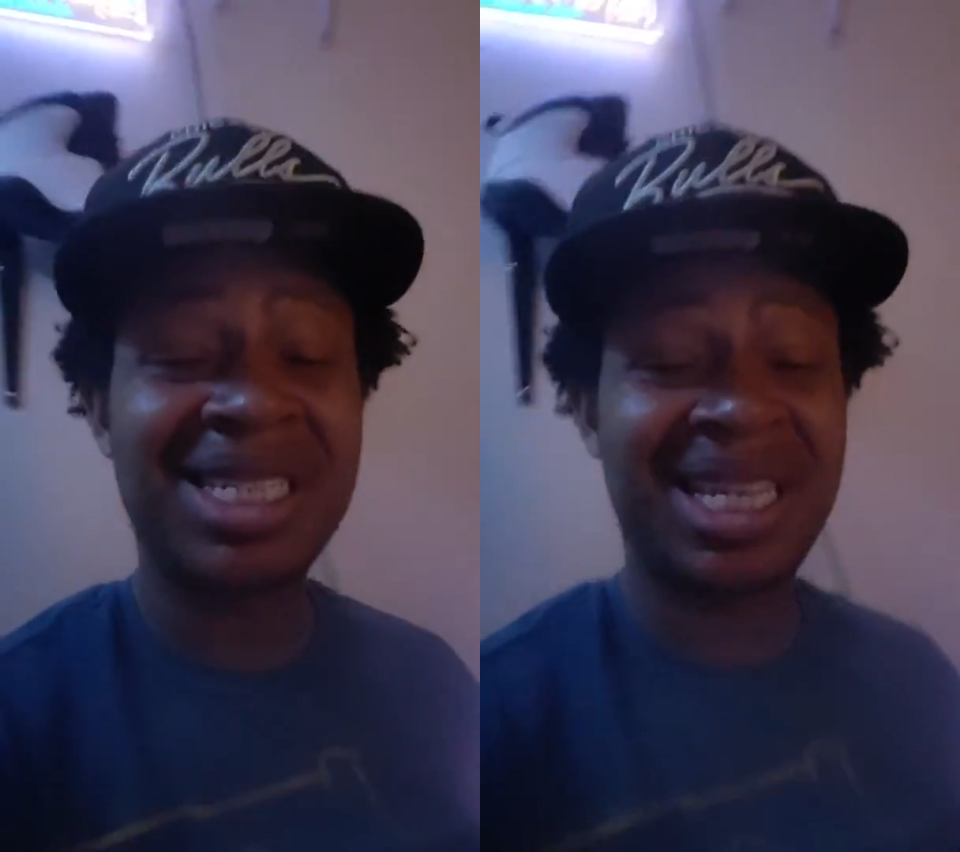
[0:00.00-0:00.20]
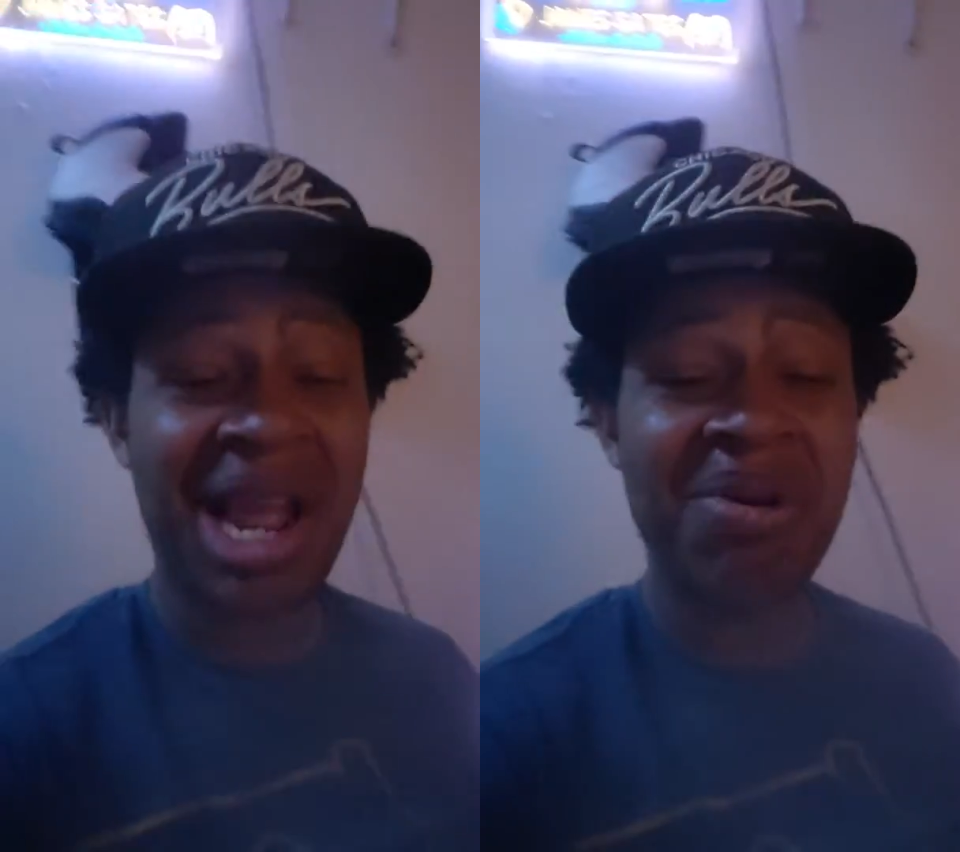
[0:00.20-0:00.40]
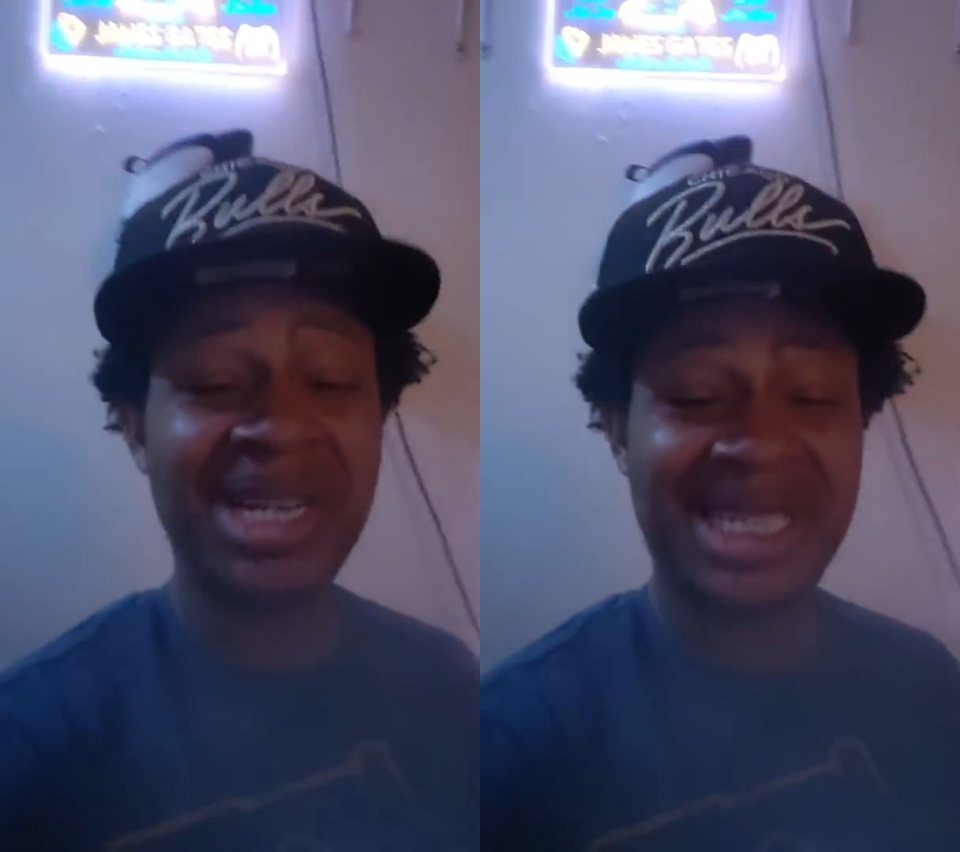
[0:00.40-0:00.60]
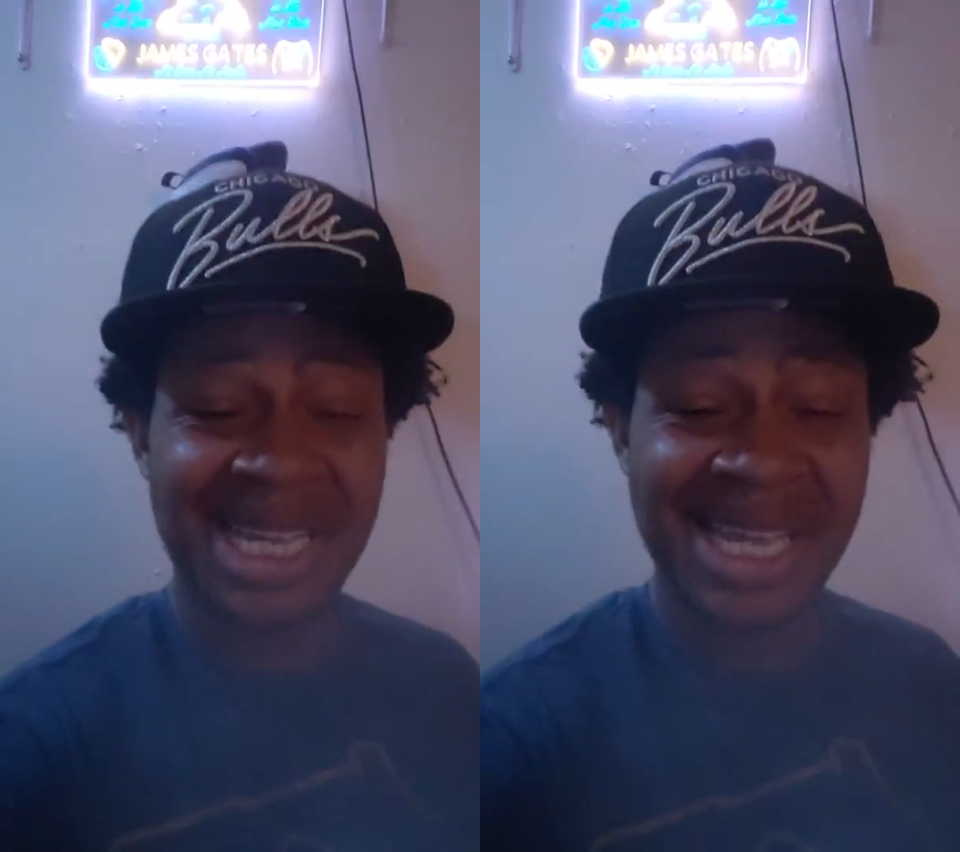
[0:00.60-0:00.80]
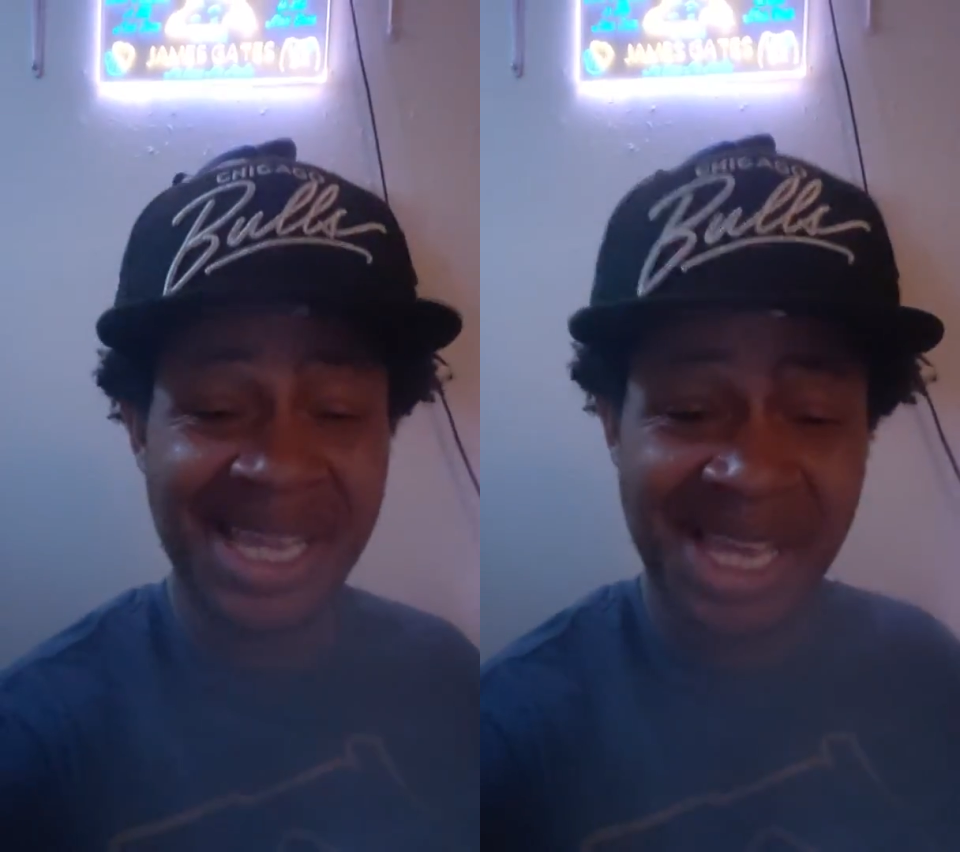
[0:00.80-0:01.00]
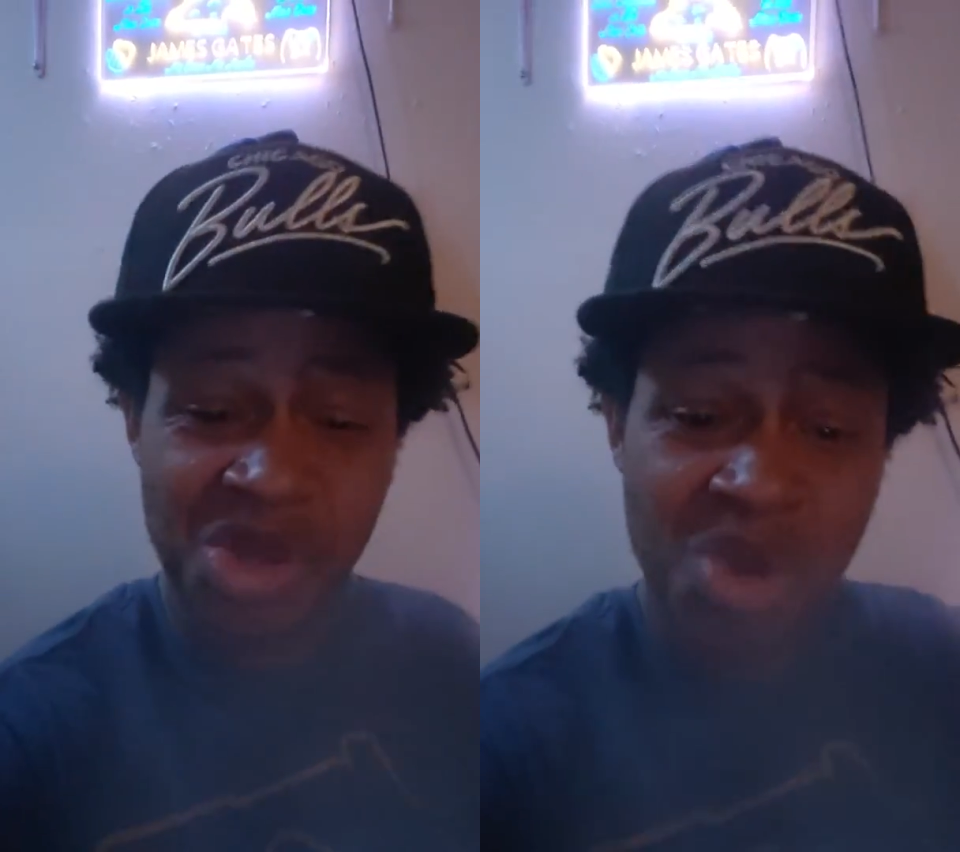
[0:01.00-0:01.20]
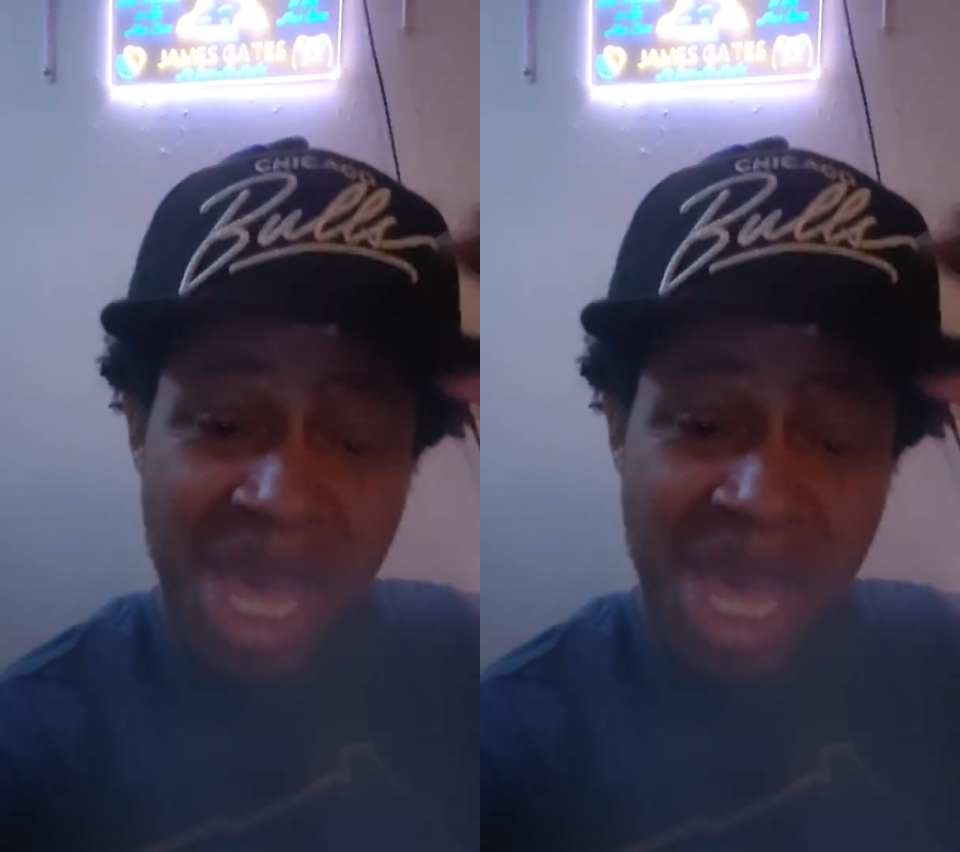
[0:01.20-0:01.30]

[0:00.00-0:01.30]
guaranteed and you